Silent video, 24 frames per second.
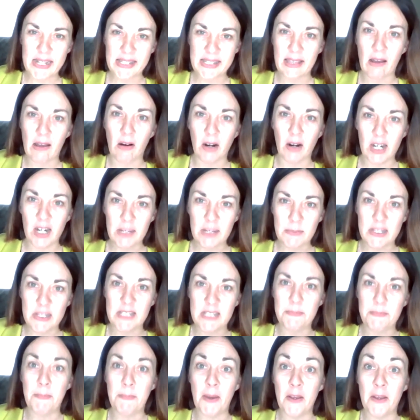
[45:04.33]
that argument to
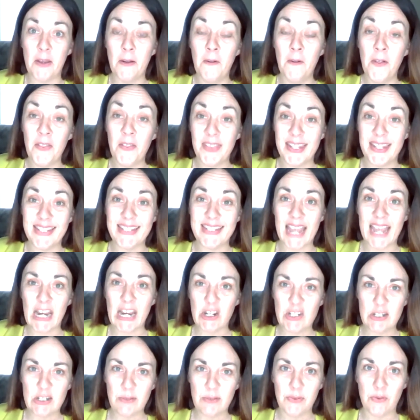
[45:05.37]
be about the
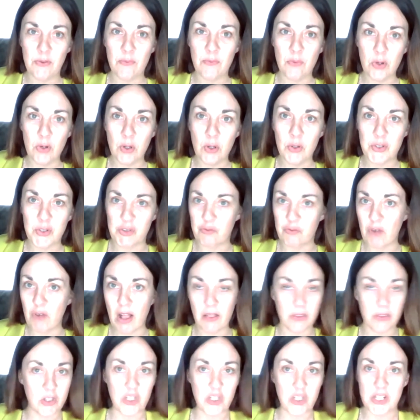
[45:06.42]
integrity of the rules rather
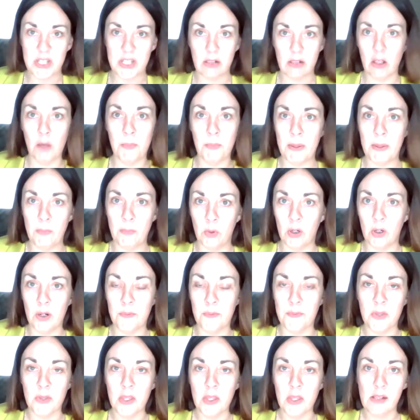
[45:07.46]
than just a little bit more
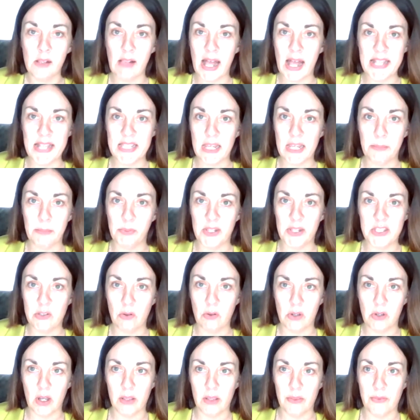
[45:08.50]
of classic political
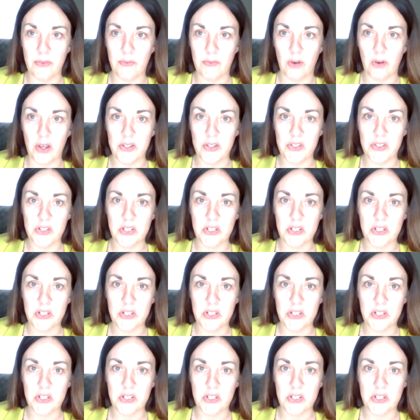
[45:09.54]
cut and thrust?